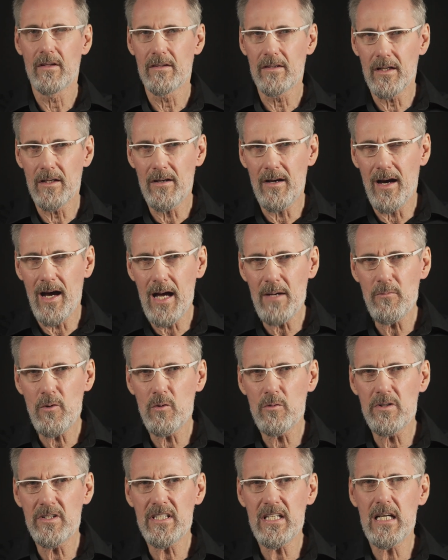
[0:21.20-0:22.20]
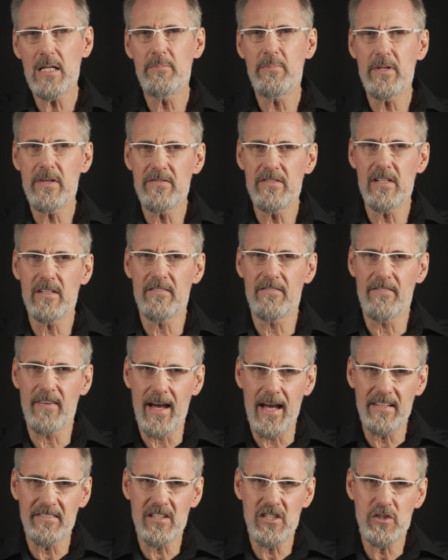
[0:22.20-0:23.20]
Now, I'm already at a bit of an
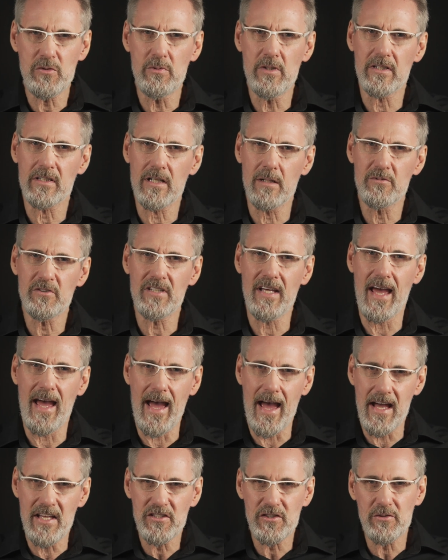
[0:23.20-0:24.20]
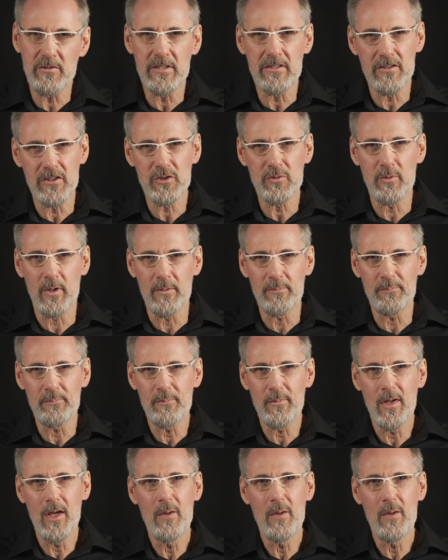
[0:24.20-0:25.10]
advantage when it comes to answering this one,